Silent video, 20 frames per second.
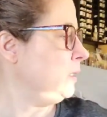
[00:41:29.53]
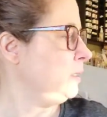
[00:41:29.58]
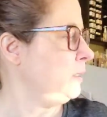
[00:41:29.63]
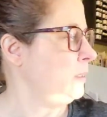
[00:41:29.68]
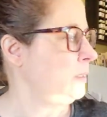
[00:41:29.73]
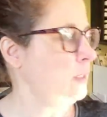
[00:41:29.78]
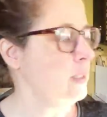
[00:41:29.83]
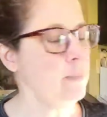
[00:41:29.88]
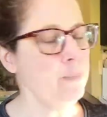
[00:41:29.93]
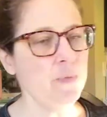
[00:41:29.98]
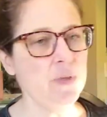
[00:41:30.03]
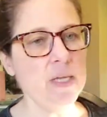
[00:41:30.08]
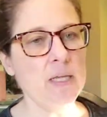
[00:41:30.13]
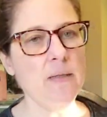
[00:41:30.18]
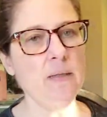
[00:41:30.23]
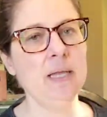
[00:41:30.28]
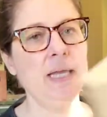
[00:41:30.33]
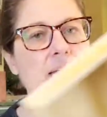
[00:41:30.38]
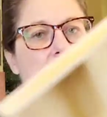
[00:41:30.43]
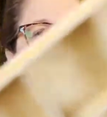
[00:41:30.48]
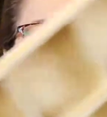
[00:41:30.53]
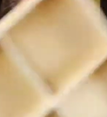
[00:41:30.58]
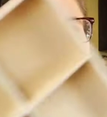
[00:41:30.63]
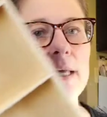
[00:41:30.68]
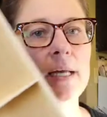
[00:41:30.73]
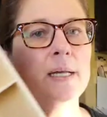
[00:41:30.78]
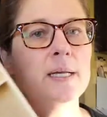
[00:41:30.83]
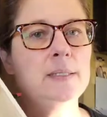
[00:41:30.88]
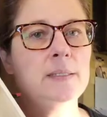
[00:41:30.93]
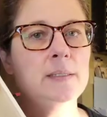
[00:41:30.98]
something like
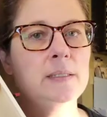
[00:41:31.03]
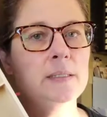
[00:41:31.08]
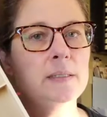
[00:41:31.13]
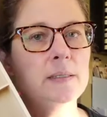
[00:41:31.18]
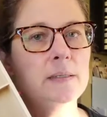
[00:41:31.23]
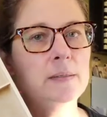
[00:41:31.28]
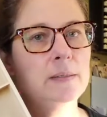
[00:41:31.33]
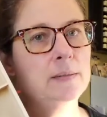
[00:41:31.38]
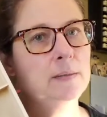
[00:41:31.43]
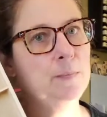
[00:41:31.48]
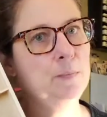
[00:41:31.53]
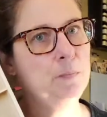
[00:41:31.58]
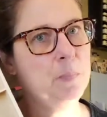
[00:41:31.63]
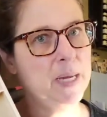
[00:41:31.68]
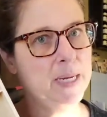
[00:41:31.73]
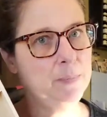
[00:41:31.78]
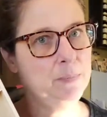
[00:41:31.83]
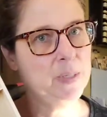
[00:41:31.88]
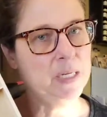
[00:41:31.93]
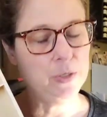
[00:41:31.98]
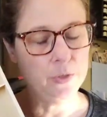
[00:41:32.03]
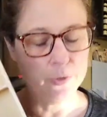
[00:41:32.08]
this might be